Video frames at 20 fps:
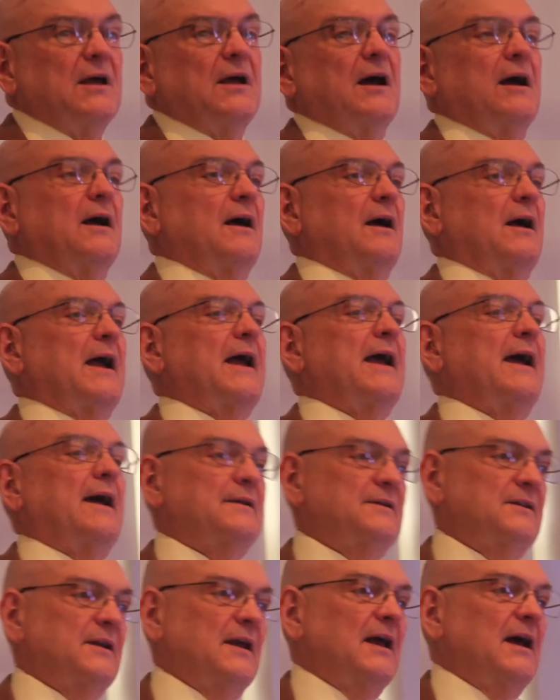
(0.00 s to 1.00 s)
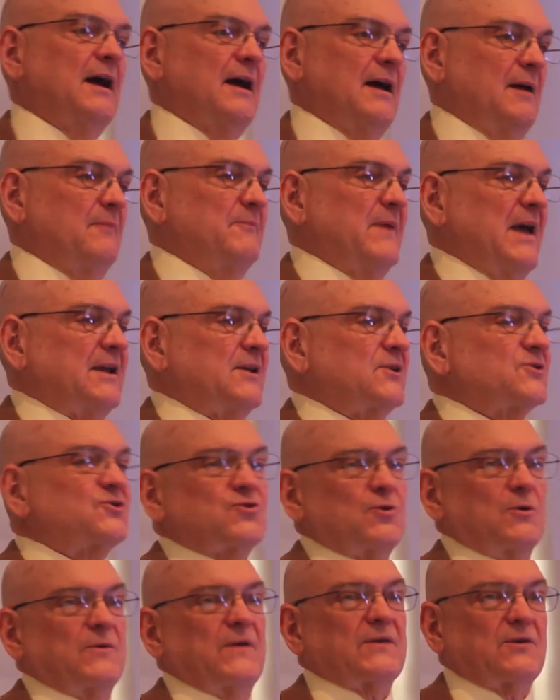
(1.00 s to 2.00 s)
uh, and uh, making
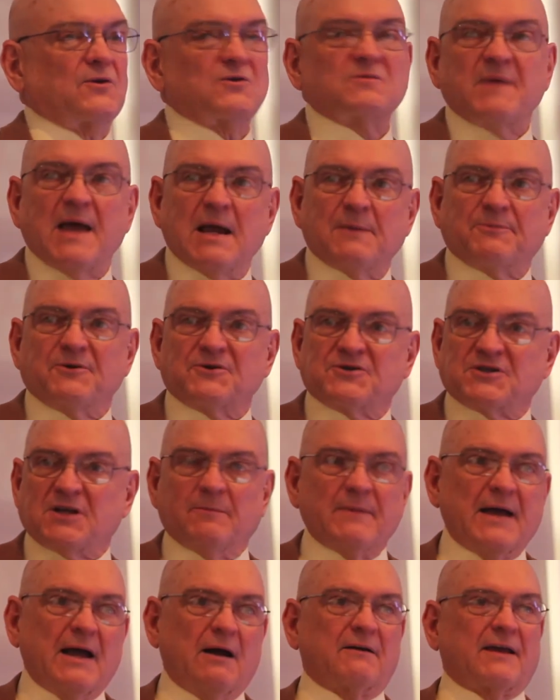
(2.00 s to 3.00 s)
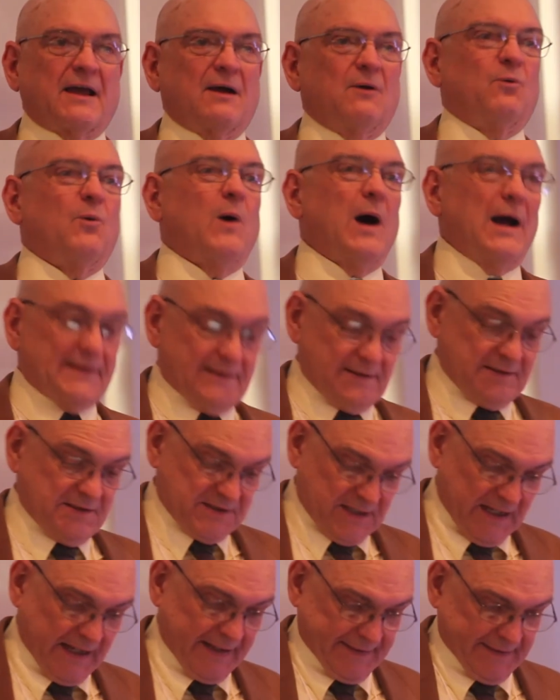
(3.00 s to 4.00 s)
sure that those papers somehow get widely
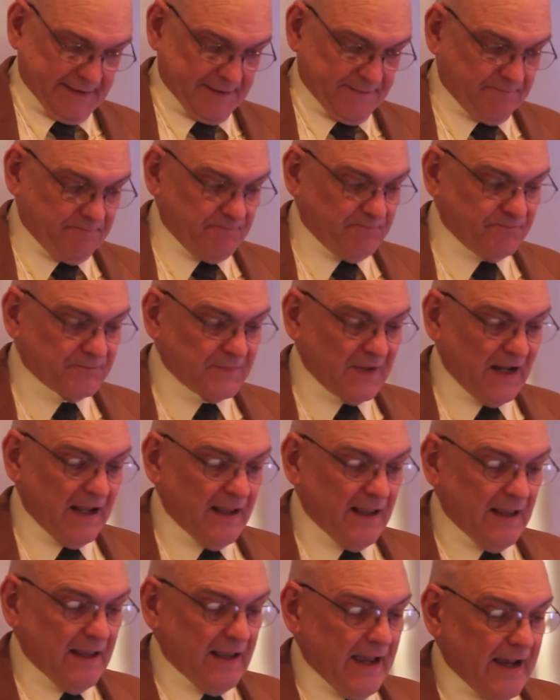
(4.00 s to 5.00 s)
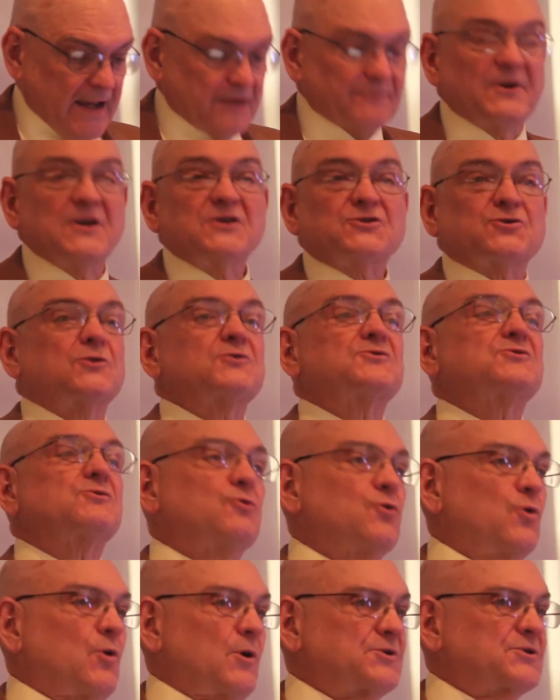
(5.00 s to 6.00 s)
cited. And research,
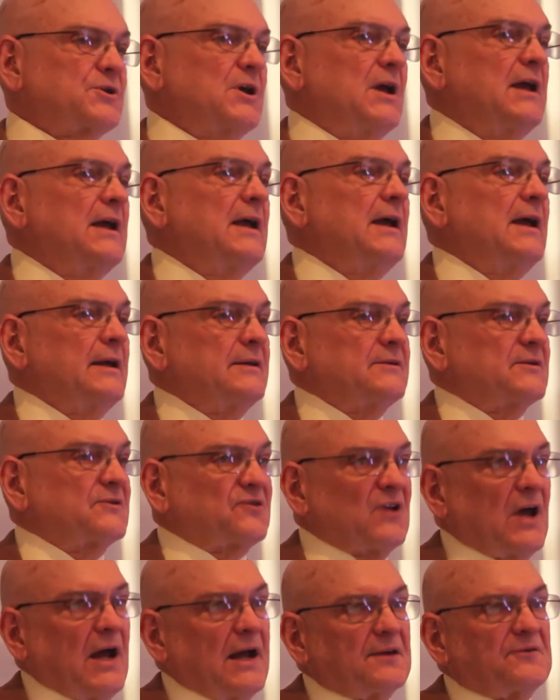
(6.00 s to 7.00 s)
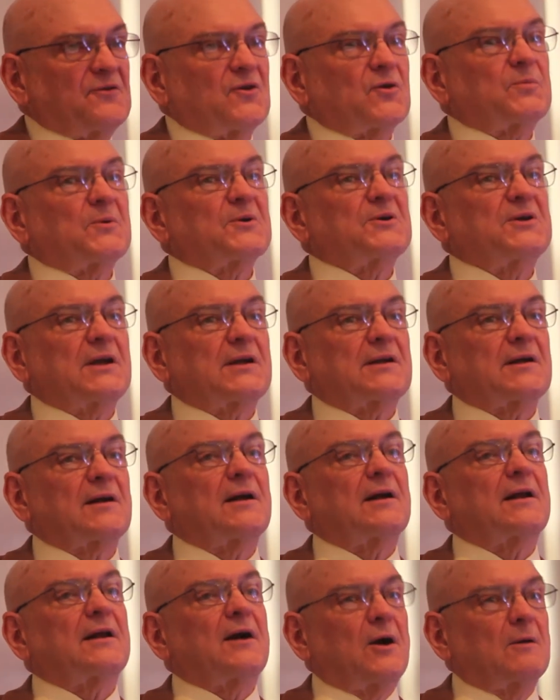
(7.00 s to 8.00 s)
of course, in the sciences
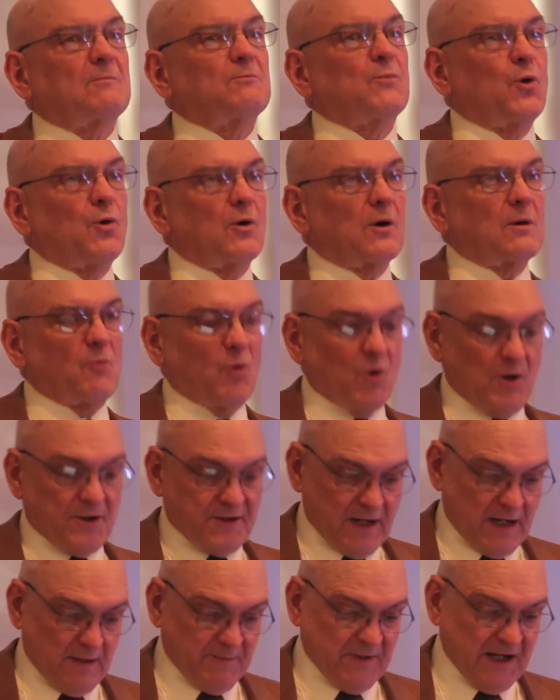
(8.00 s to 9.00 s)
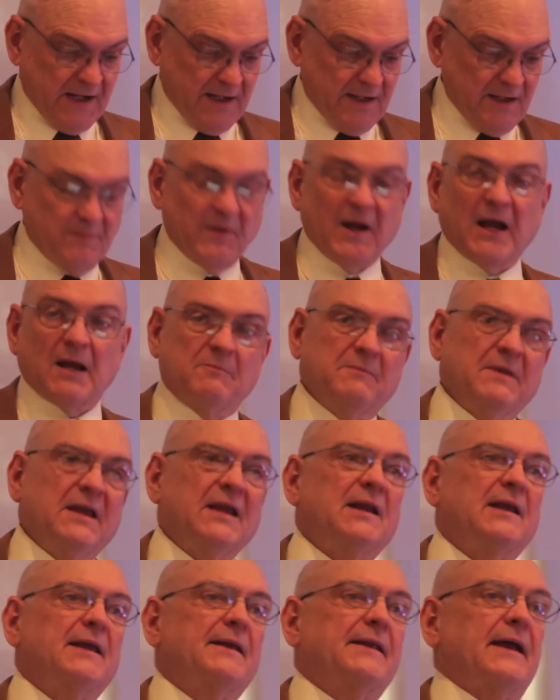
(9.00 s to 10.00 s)
particularly, are more and more dominated by
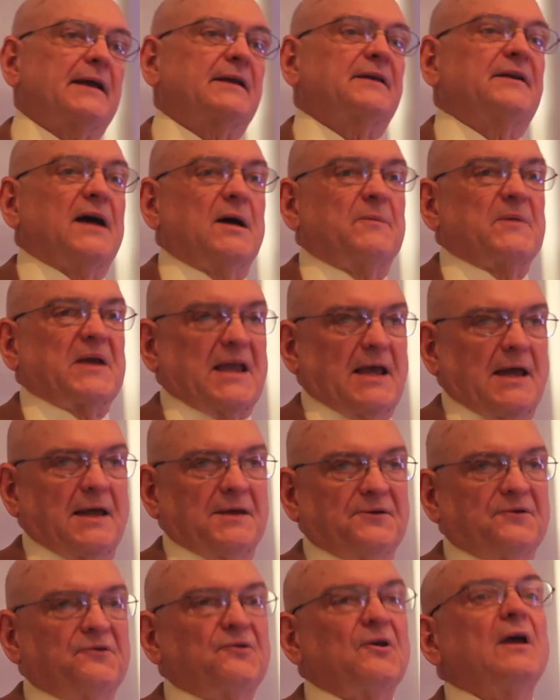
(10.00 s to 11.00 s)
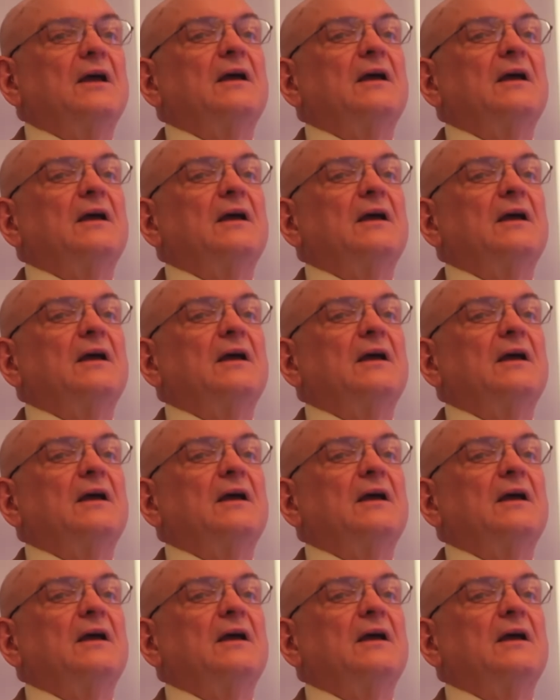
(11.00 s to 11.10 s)
immediate economic ends.